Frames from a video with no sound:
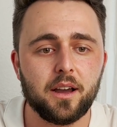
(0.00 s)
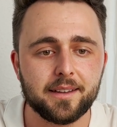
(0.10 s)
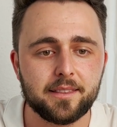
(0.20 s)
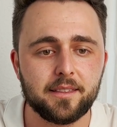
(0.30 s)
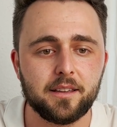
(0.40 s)

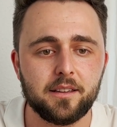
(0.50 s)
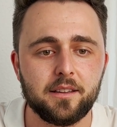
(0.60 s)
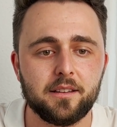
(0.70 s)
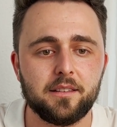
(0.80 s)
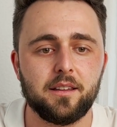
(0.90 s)
I
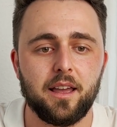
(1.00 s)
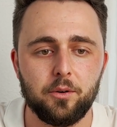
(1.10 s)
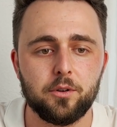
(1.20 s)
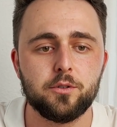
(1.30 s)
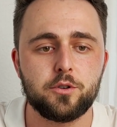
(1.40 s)
think the
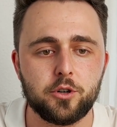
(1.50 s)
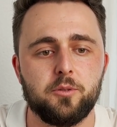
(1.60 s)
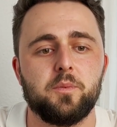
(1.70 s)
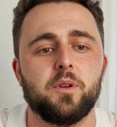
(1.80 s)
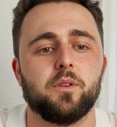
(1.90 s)
Arrow
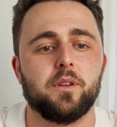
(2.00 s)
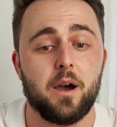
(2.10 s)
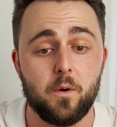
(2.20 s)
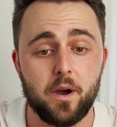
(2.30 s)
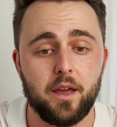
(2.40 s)
should be on the
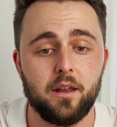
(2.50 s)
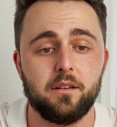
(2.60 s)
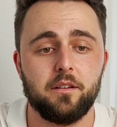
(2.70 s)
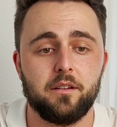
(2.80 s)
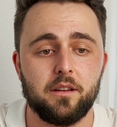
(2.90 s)
hour
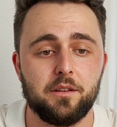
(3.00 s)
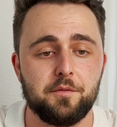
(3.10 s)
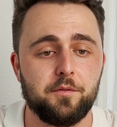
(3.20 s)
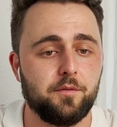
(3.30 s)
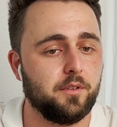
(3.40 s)
hand,
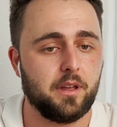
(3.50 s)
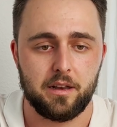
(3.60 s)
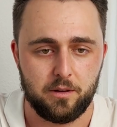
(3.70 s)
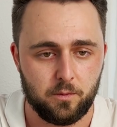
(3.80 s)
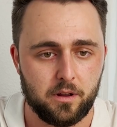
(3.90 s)
if
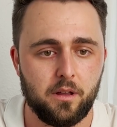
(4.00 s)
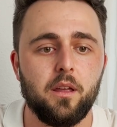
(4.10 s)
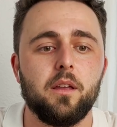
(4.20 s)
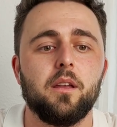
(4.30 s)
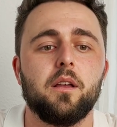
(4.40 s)
anywhere,
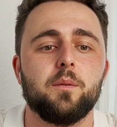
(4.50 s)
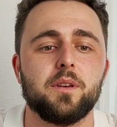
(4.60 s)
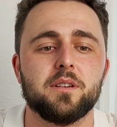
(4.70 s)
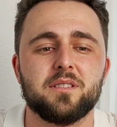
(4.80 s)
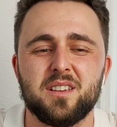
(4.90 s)

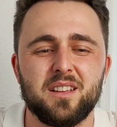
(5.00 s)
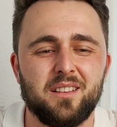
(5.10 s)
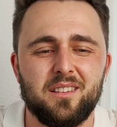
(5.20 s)
because it.